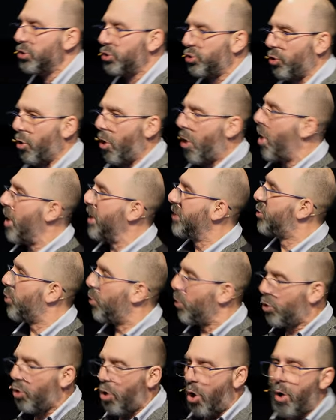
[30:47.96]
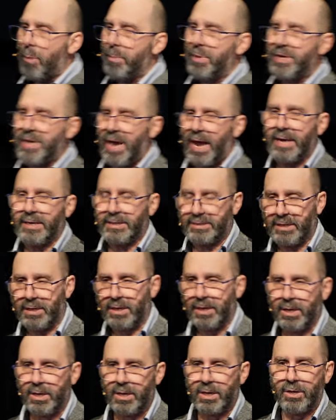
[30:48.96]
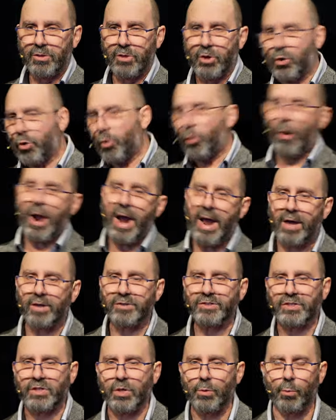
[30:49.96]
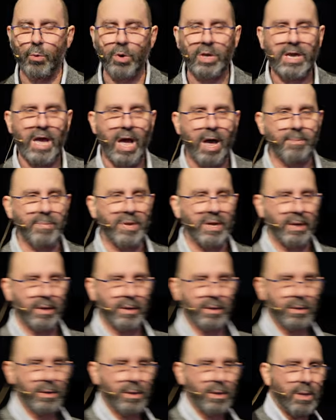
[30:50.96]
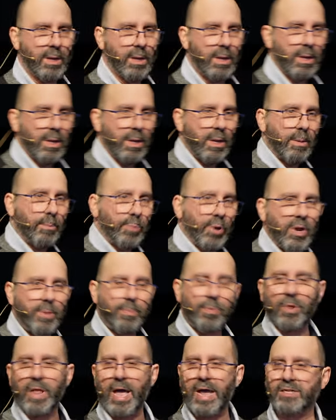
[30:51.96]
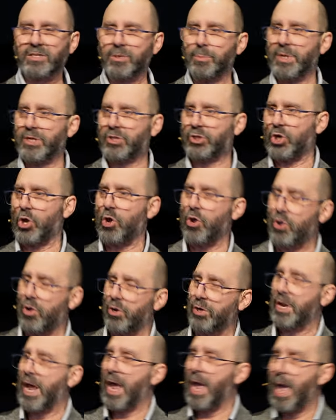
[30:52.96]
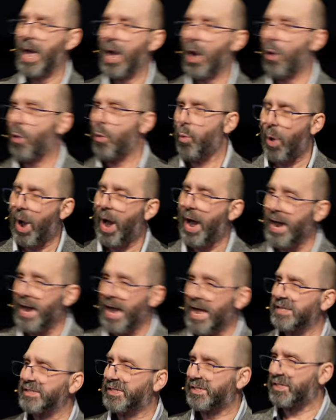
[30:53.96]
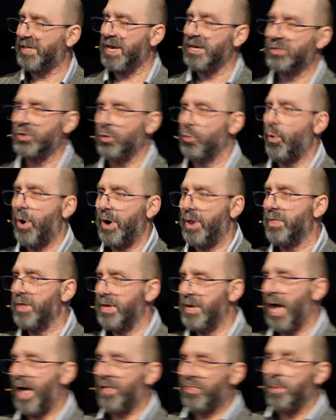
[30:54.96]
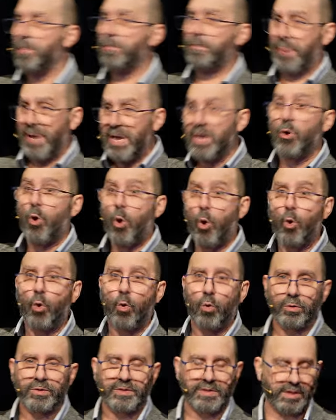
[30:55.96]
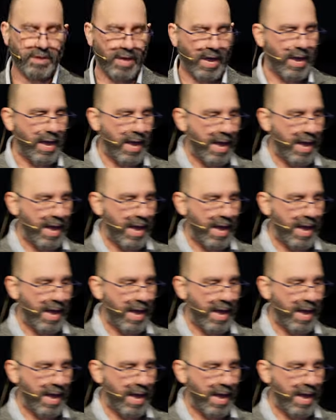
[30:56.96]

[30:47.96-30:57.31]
trying to accommodate the crowds that were coming. People had to be turned away and sent to one of the other big halls that they